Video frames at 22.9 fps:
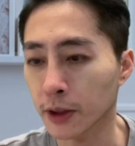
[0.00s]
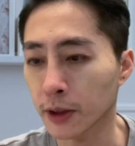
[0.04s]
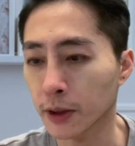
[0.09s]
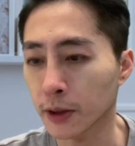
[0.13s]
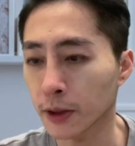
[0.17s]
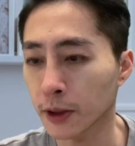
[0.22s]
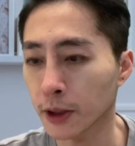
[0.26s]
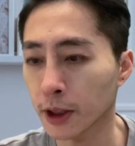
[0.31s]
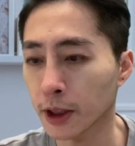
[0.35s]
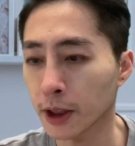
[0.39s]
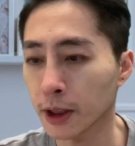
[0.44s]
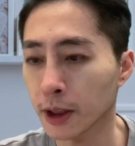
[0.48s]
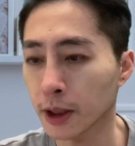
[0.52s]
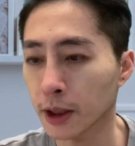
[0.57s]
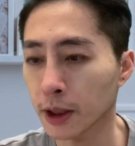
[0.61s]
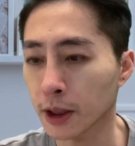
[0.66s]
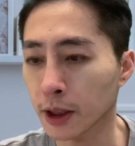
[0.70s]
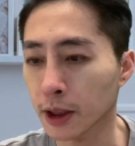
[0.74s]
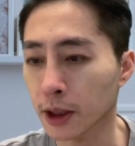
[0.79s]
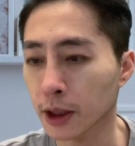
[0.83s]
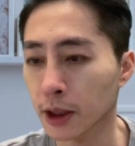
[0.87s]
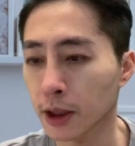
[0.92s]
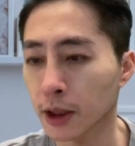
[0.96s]
That gives us
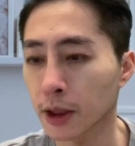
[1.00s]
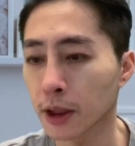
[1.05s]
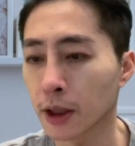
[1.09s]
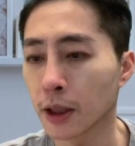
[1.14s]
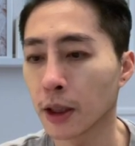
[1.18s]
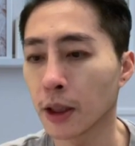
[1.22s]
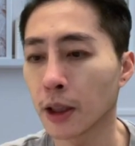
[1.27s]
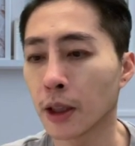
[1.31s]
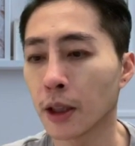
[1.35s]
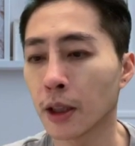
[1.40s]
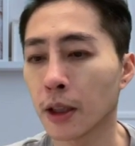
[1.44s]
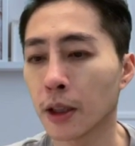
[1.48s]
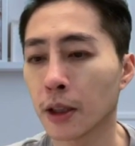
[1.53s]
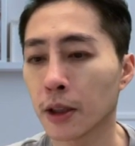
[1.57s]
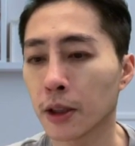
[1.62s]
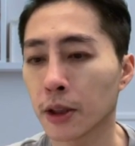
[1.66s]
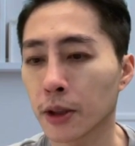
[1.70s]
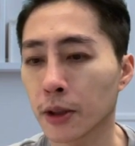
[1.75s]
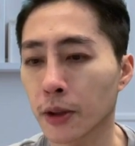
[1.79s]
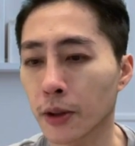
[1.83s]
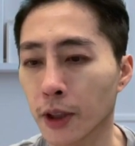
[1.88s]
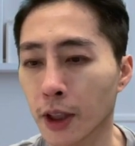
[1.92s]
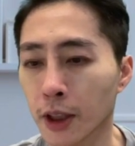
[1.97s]
36.
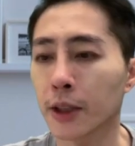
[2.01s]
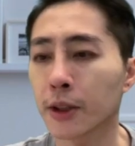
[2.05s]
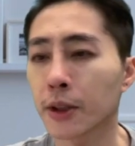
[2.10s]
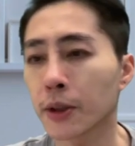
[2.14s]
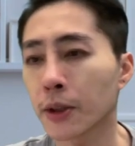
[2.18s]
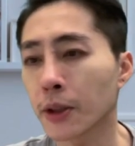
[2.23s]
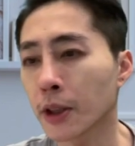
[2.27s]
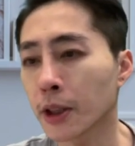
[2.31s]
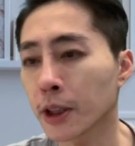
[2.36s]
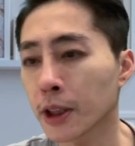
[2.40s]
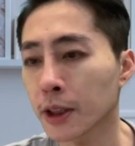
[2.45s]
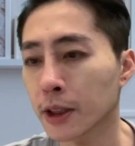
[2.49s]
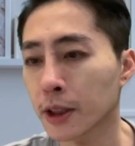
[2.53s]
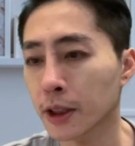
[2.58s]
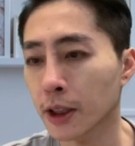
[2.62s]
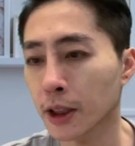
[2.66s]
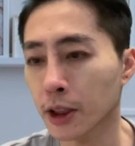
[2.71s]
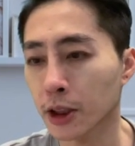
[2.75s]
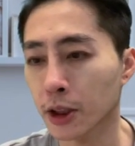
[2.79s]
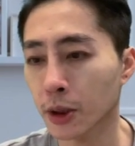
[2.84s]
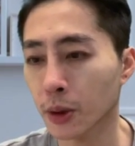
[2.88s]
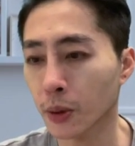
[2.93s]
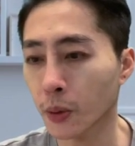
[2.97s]
So that's
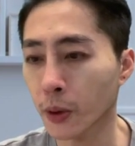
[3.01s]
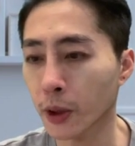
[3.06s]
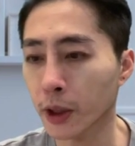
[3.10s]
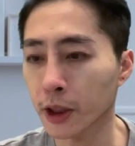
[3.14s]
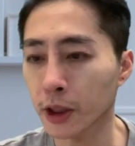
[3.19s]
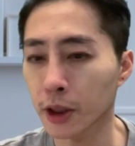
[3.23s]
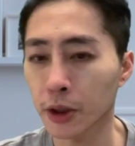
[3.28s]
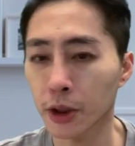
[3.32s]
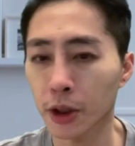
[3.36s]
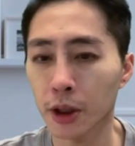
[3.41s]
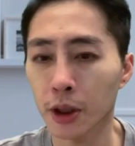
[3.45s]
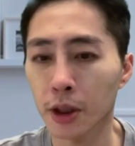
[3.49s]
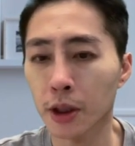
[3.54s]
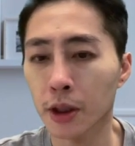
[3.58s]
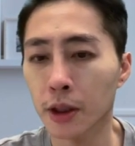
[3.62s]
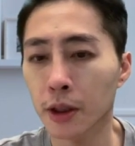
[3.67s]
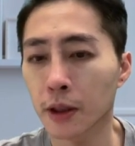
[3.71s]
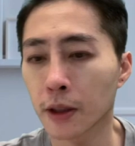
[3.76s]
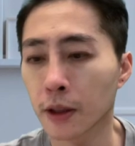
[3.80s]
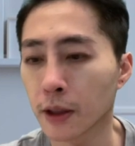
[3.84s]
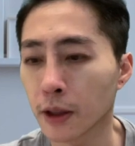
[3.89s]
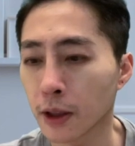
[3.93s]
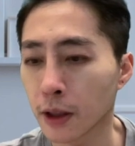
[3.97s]
36 square
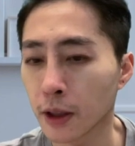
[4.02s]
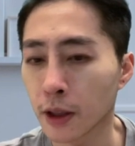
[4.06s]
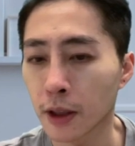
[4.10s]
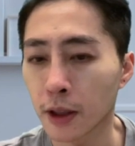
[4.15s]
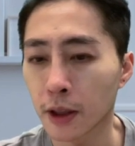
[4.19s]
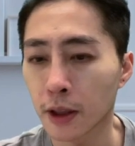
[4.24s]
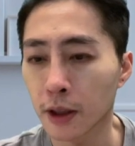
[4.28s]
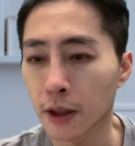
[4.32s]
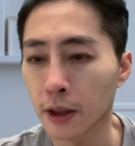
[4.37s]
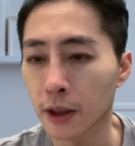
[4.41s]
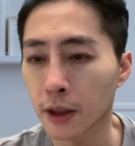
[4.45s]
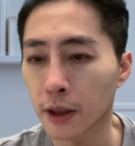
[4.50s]
inches.